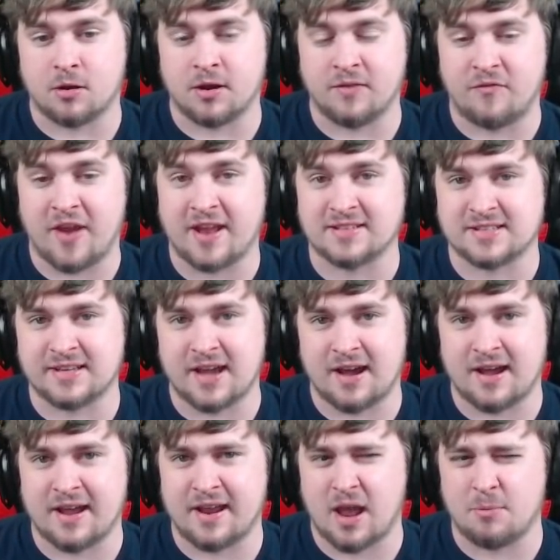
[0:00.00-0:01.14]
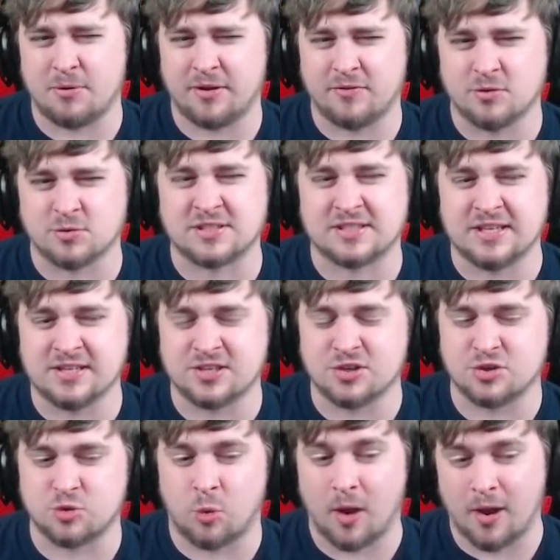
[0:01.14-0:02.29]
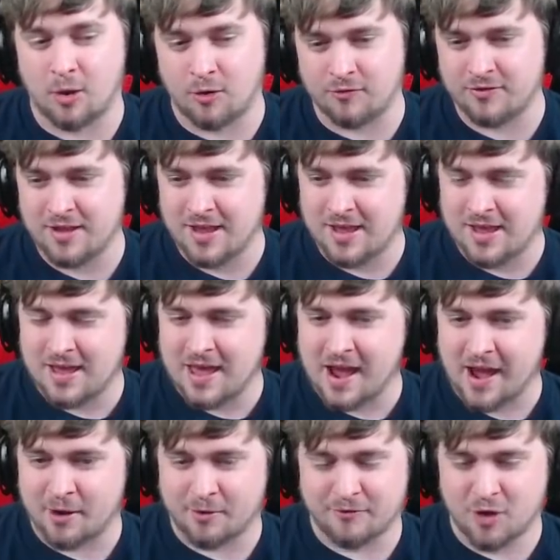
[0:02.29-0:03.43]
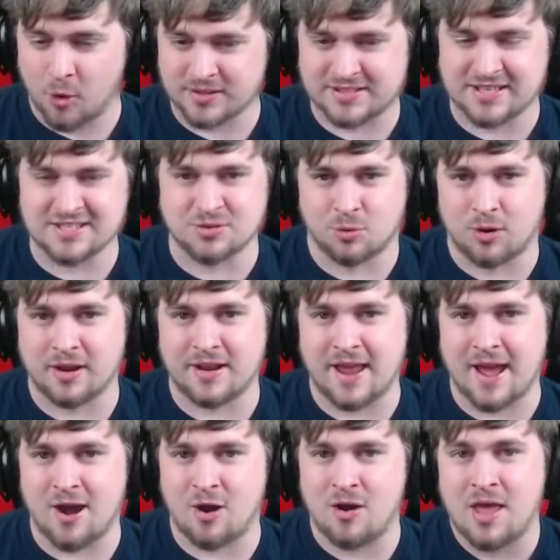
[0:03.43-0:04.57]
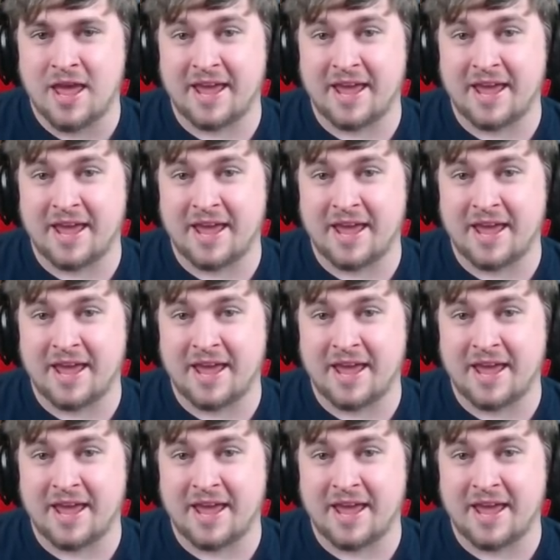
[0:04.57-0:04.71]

Advanced Guide. I believe it was Season 12. I don't even know what season we're in now.